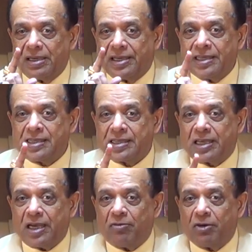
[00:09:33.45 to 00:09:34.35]

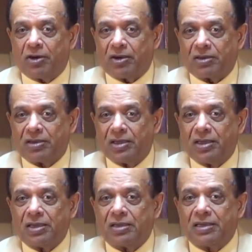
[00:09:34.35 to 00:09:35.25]
Discover,
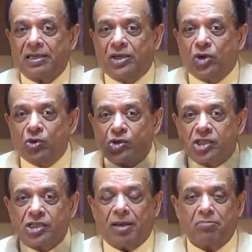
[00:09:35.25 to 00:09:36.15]
do
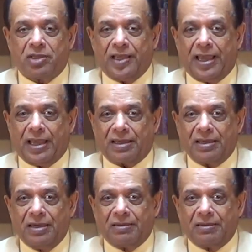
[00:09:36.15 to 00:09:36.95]
something